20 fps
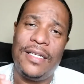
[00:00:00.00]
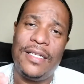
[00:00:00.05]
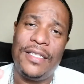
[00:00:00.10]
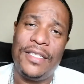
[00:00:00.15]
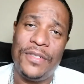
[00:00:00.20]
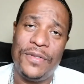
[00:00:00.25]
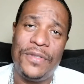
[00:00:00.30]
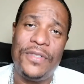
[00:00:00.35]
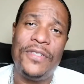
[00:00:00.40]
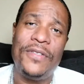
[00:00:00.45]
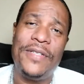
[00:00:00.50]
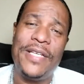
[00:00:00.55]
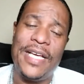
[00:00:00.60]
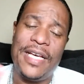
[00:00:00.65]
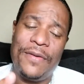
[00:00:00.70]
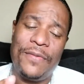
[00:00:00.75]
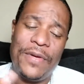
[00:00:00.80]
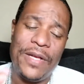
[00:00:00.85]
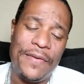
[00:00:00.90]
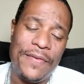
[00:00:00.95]
YouTube,
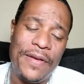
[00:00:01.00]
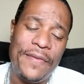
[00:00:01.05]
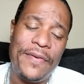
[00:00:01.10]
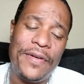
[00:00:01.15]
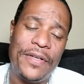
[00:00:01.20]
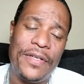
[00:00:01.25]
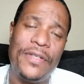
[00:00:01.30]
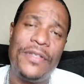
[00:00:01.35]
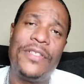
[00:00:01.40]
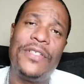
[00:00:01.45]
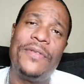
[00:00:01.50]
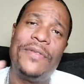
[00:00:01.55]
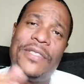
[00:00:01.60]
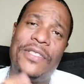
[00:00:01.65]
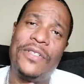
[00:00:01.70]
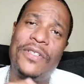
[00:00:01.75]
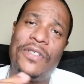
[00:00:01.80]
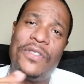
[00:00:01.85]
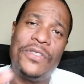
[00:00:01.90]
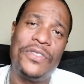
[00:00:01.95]
whatever we have on YouTube is
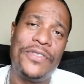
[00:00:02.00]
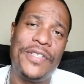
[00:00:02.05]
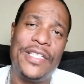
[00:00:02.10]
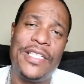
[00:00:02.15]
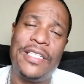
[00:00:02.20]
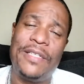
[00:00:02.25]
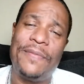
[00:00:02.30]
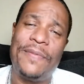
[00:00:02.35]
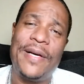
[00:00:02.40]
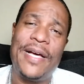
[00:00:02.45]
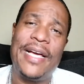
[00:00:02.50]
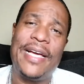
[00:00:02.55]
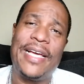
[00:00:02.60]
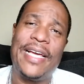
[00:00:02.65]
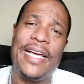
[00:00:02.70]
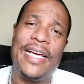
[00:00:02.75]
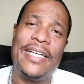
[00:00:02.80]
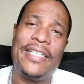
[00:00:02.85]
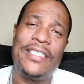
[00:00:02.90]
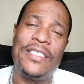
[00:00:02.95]
going to go straight to the
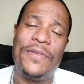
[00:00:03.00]
podcast.